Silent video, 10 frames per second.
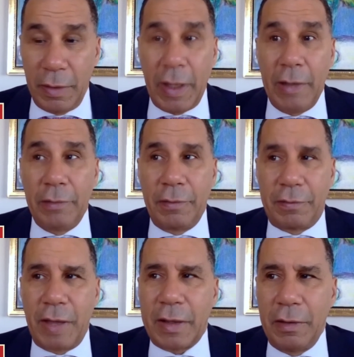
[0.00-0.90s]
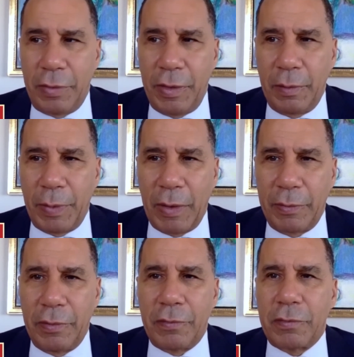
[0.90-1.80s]
And the second thing
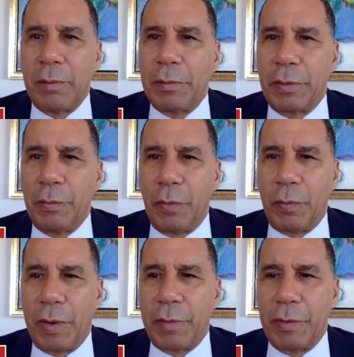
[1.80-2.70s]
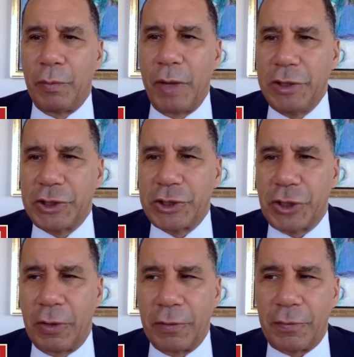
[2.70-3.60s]
about it is some of them were wearing red
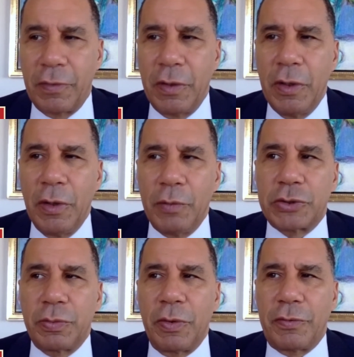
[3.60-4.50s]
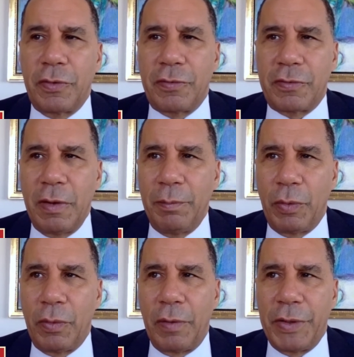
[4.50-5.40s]
shirts, which was the
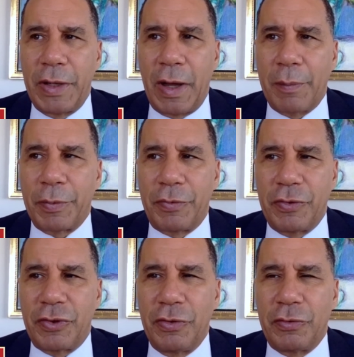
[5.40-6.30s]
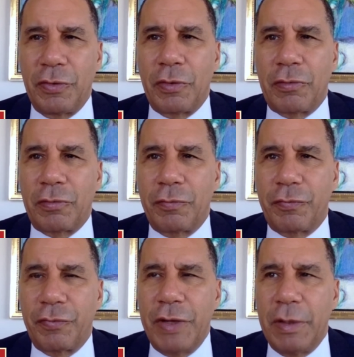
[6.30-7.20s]
symbol of the opposition to the
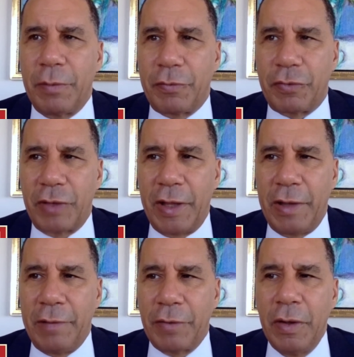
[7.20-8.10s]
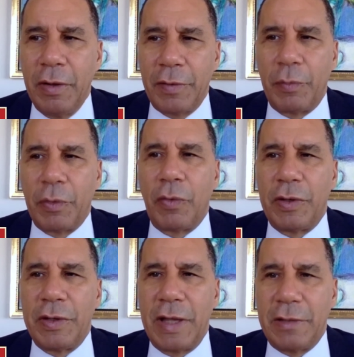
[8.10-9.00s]
freedom of slaves that went
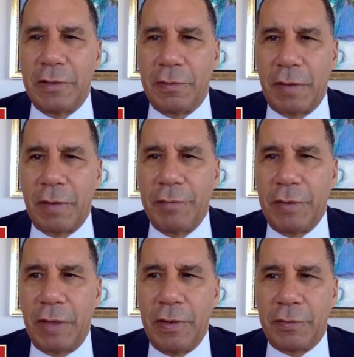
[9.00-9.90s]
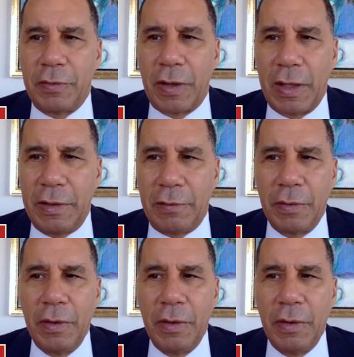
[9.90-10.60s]
on in the 1870s, 80s, and 90s,